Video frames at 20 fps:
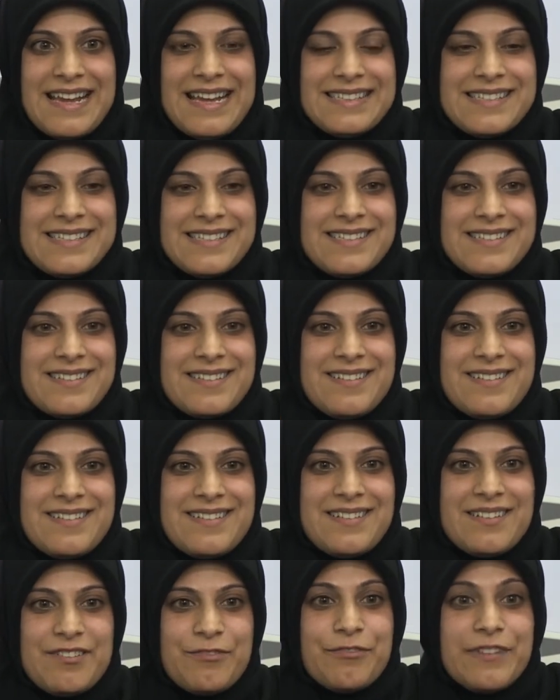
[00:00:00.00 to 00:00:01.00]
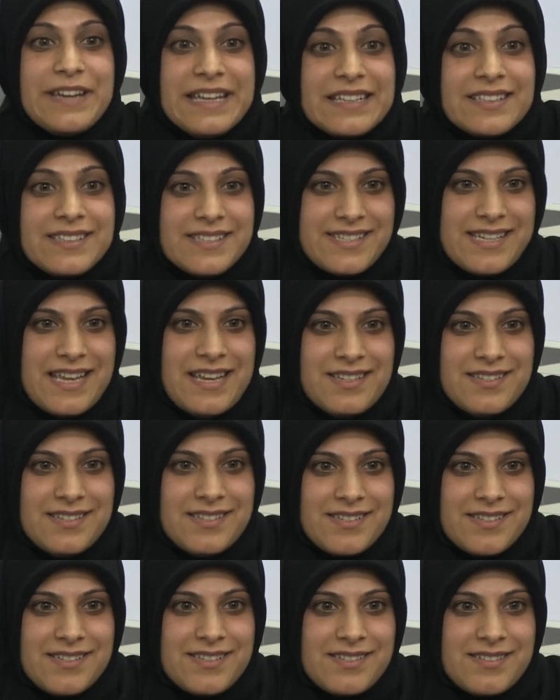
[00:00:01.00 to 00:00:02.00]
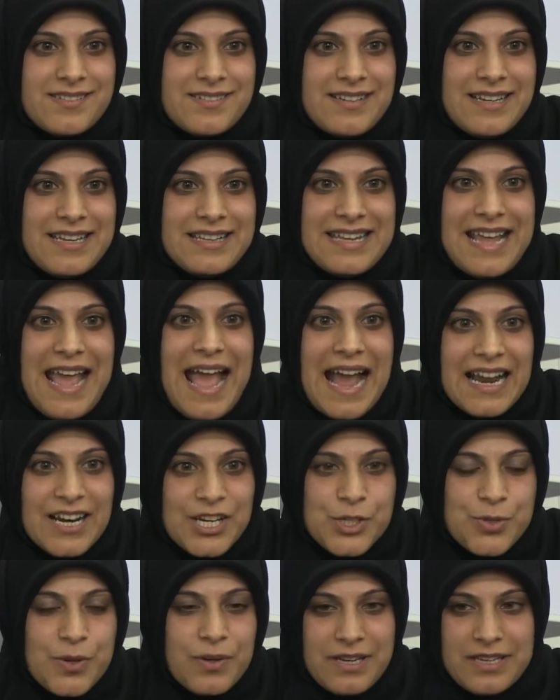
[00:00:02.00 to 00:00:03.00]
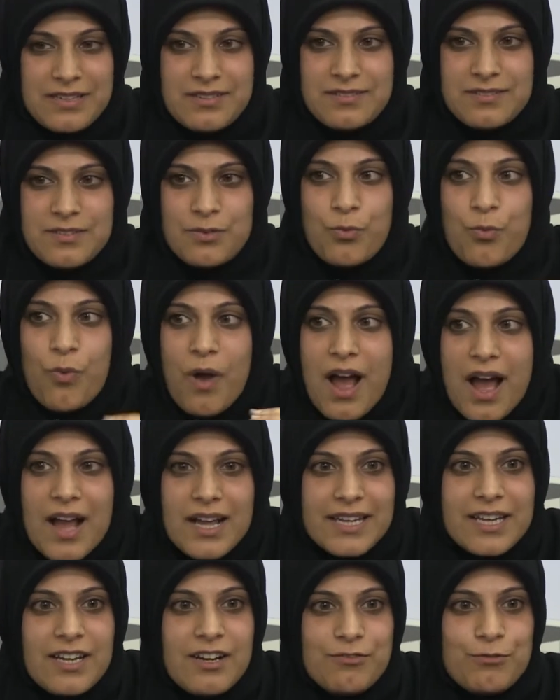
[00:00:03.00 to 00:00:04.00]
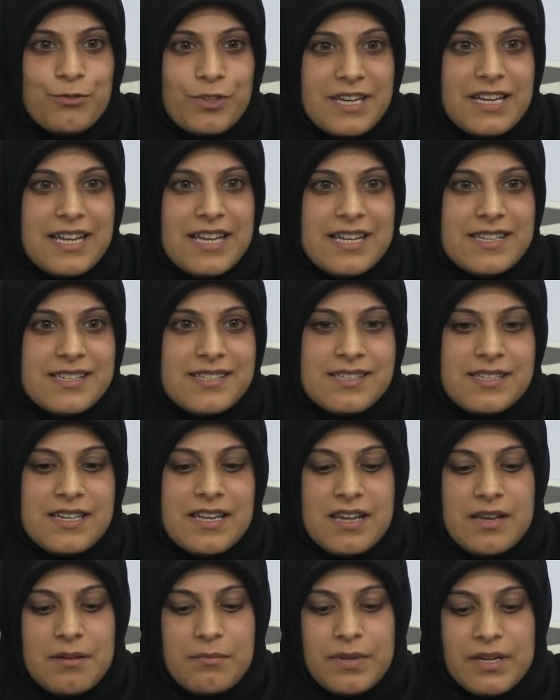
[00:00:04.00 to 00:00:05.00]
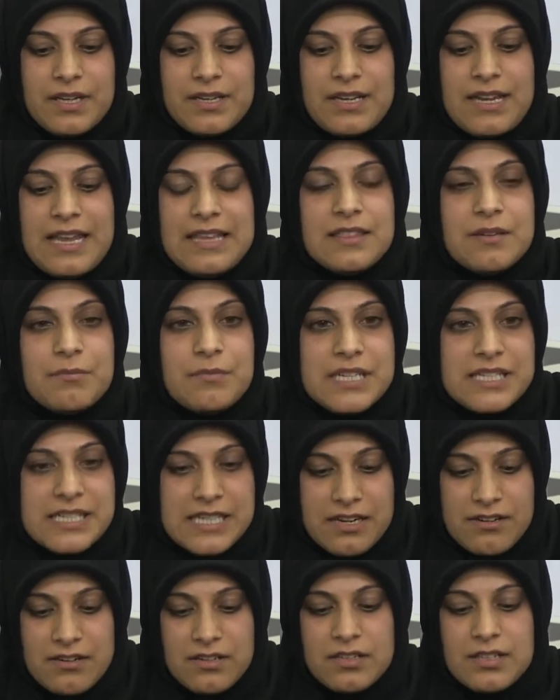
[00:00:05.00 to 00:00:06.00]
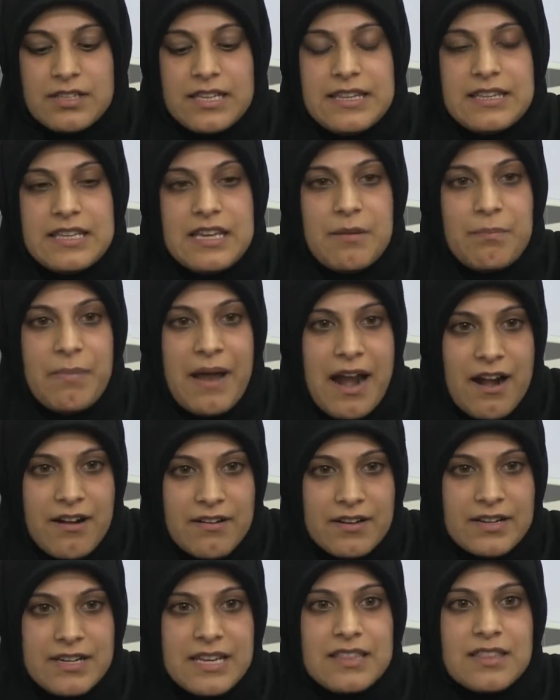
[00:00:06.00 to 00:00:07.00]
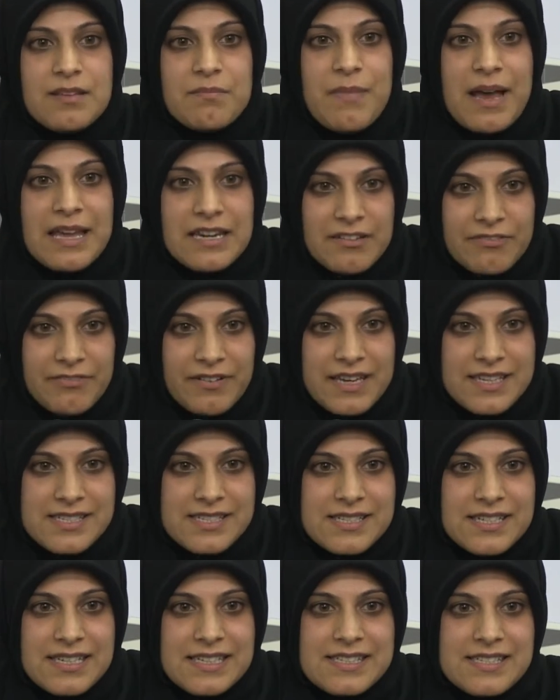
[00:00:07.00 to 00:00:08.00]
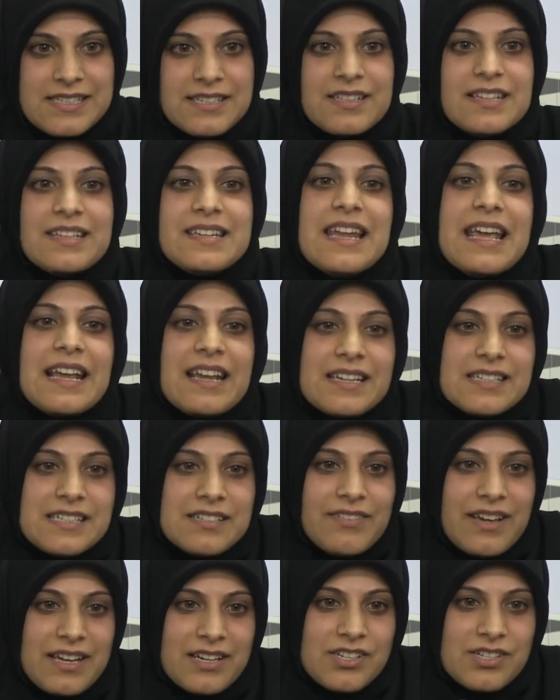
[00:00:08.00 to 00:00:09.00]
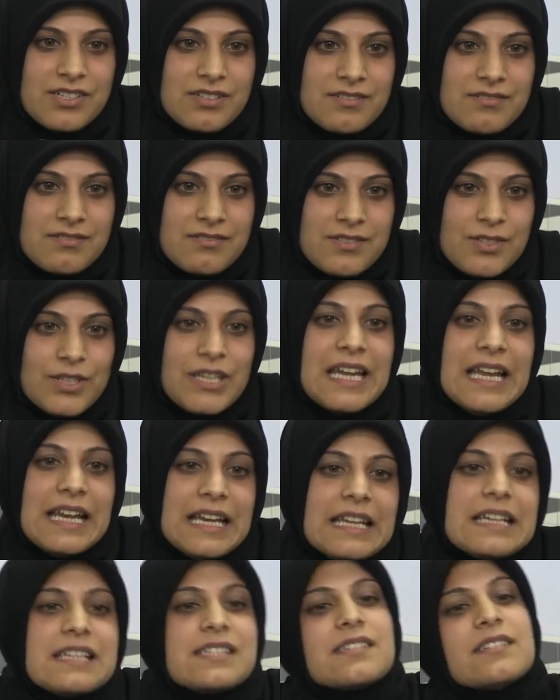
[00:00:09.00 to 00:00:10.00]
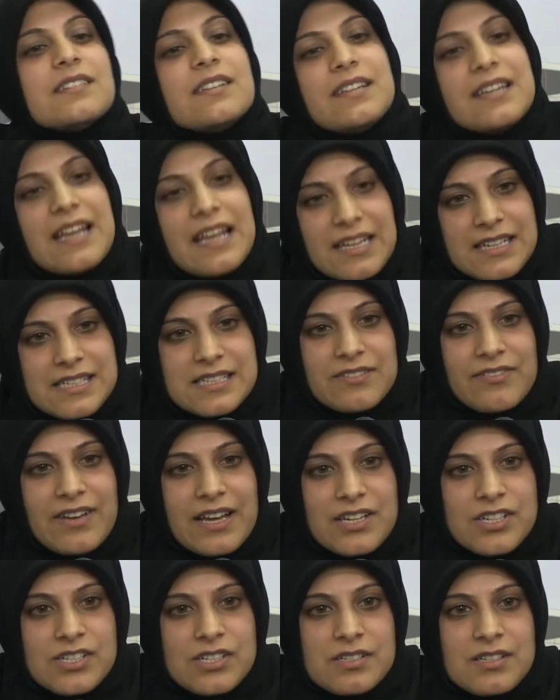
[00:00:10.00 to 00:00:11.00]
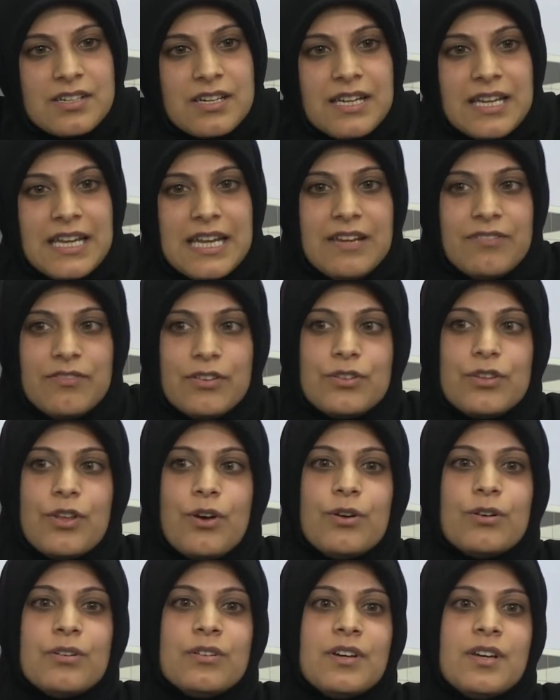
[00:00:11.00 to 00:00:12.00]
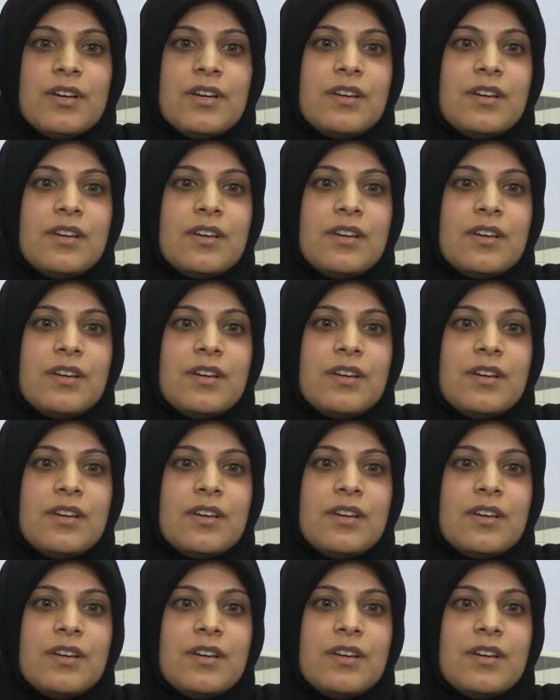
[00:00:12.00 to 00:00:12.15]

its real sense, in the actual, in the waqi of what it is, but in the material, in the apparent, in the manifest, it's still a negative action. So killing is still a negative action, even though